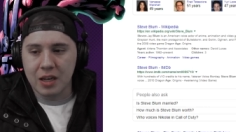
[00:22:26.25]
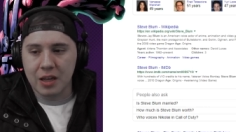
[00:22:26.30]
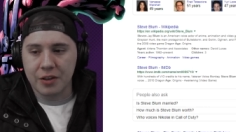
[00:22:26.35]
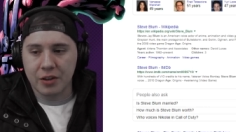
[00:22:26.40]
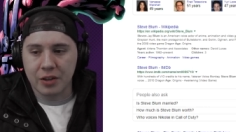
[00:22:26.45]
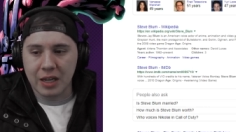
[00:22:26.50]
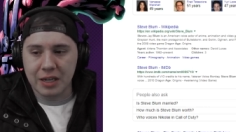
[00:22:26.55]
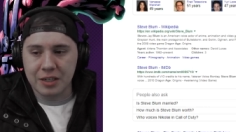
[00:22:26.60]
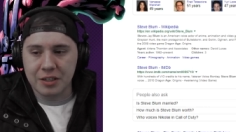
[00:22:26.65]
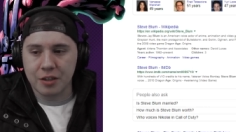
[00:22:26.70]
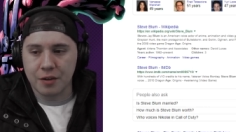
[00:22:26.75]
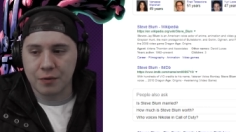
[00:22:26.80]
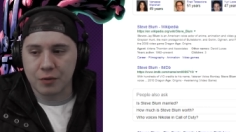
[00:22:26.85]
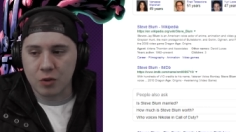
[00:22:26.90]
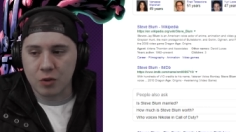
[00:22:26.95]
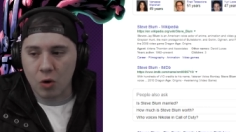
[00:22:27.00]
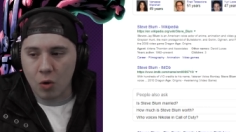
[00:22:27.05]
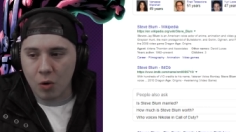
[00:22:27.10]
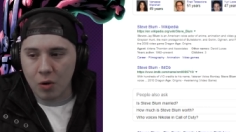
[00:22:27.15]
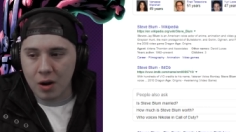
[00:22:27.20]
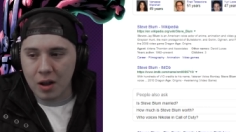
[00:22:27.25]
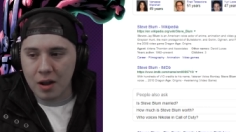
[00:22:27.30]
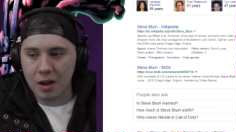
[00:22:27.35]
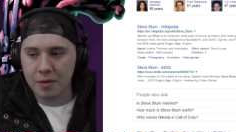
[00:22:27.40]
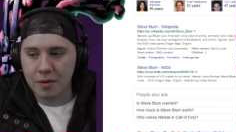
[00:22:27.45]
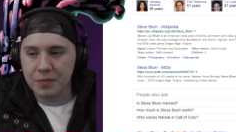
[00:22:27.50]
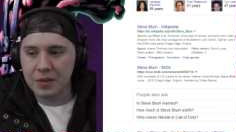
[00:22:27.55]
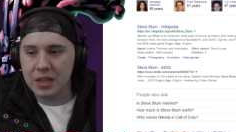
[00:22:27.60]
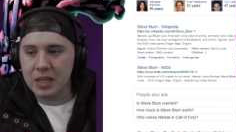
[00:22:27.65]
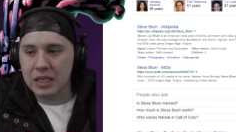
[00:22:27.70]
The Legend of
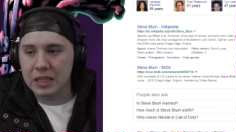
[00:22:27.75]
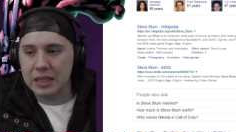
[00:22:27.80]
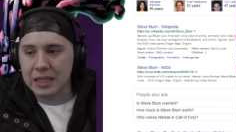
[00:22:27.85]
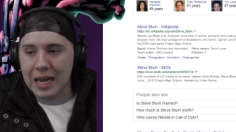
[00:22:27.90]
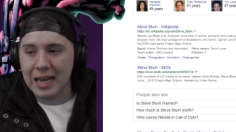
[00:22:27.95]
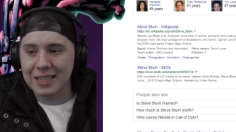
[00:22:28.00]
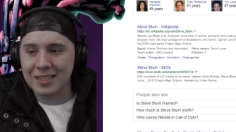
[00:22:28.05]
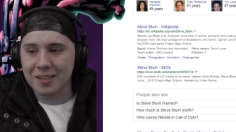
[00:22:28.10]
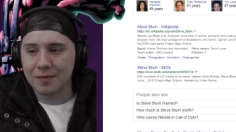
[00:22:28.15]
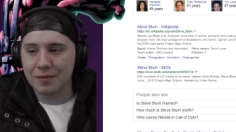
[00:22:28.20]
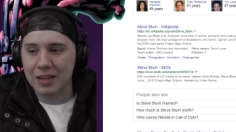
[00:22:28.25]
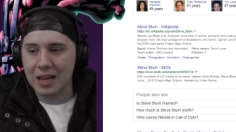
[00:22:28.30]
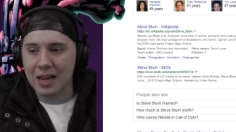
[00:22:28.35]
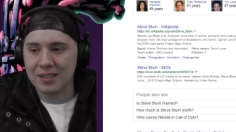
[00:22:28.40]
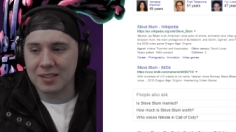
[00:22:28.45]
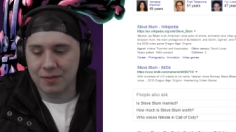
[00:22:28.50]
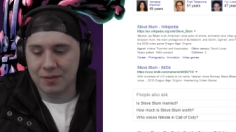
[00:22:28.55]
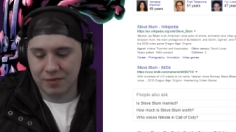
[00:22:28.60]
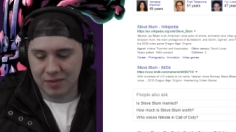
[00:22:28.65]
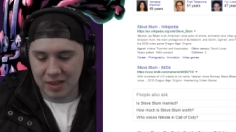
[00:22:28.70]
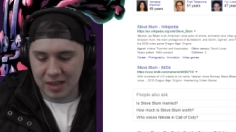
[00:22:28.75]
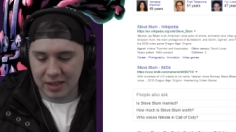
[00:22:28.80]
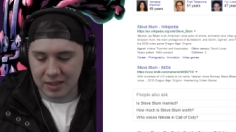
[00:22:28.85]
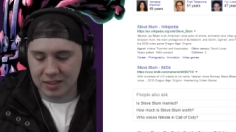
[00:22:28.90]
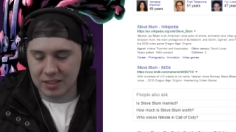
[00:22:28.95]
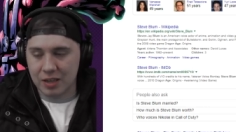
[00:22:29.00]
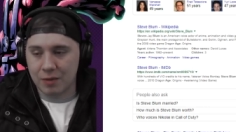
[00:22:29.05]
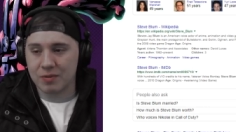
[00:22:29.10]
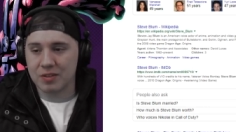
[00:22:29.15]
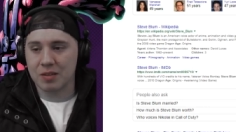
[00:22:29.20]
Korra, lots of lots of
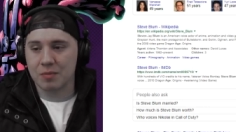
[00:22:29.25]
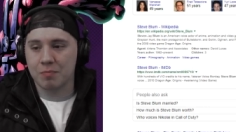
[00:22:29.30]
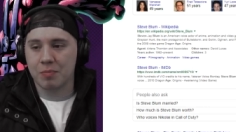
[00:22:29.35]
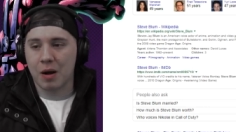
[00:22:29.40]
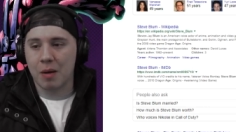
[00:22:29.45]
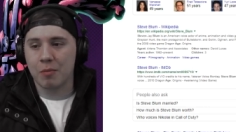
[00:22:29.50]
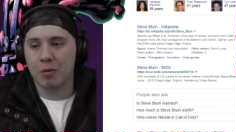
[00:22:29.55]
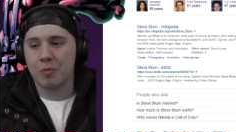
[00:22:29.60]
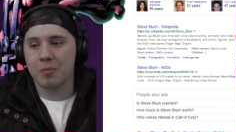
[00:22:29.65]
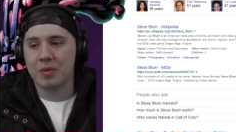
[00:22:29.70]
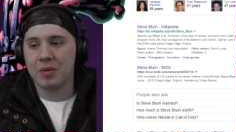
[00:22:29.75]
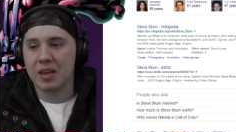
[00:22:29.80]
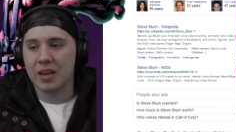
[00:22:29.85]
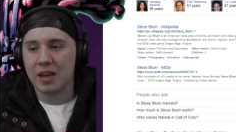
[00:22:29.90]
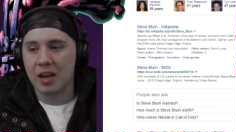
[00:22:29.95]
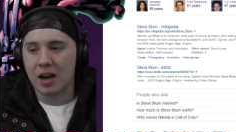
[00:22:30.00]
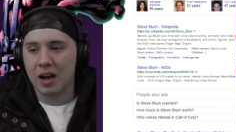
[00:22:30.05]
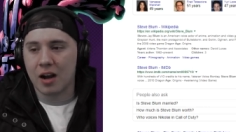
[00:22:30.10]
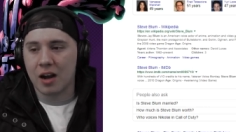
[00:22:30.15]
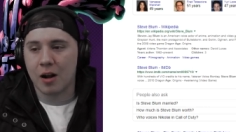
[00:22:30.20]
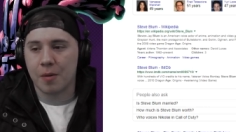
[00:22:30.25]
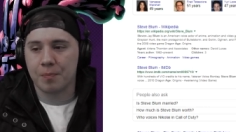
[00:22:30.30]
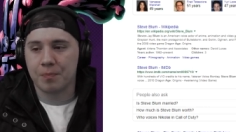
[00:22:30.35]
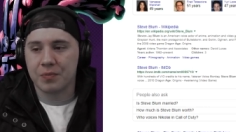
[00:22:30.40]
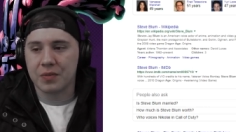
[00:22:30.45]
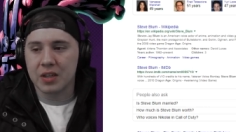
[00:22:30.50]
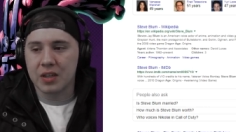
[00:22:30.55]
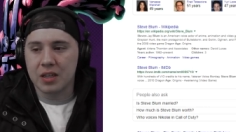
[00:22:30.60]
things. He was in Bumblebee, um,